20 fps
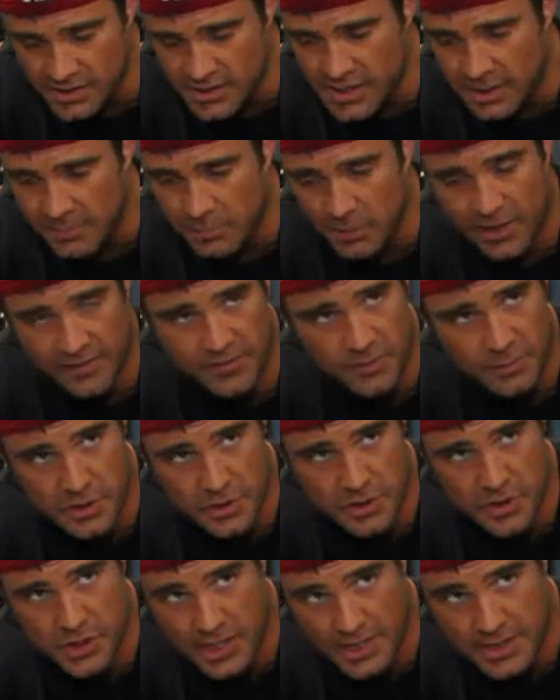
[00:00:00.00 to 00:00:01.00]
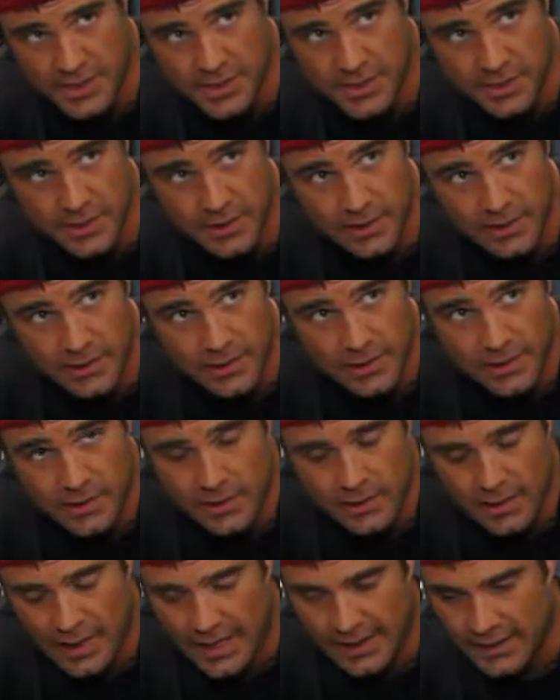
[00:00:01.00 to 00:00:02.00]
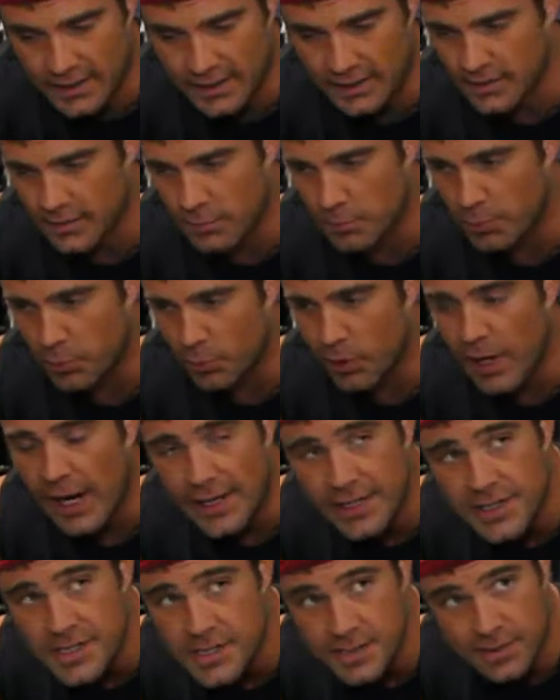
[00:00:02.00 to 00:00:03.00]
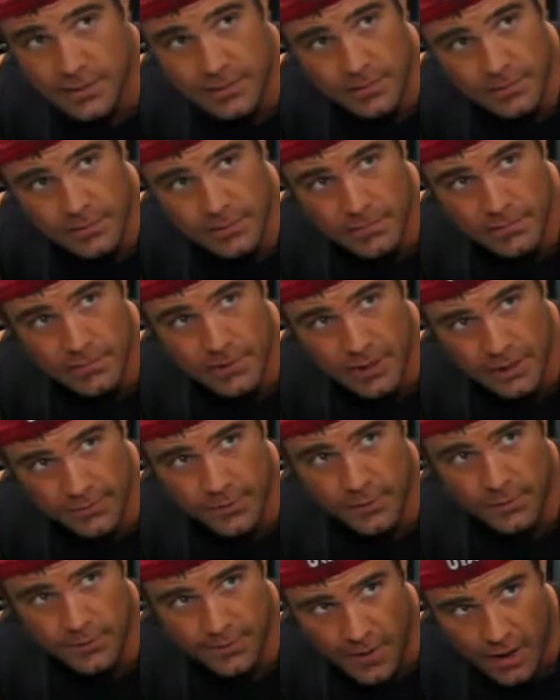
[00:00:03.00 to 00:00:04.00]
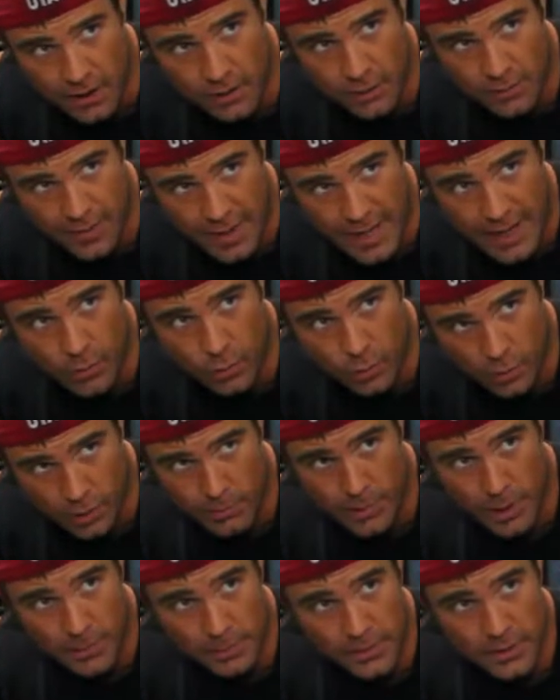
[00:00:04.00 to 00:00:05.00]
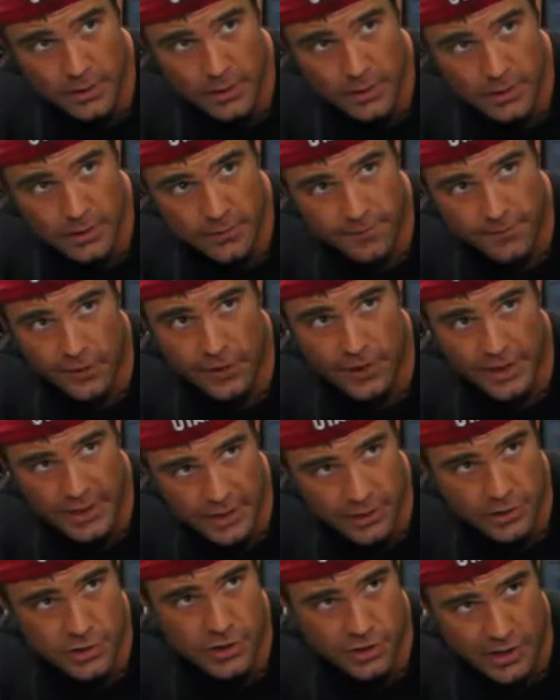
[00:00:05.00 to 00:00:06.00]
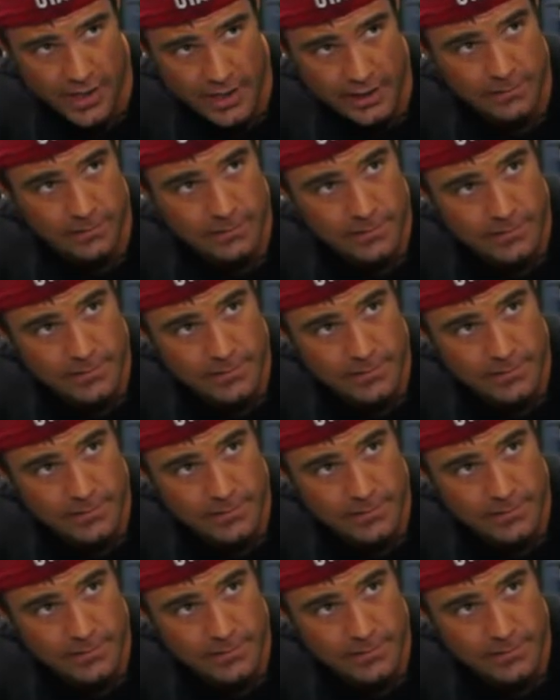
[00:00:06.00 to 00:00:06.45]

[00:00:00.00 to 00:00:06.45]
that separate from your chest, like bricks, if you follow that warm-up for a year straight.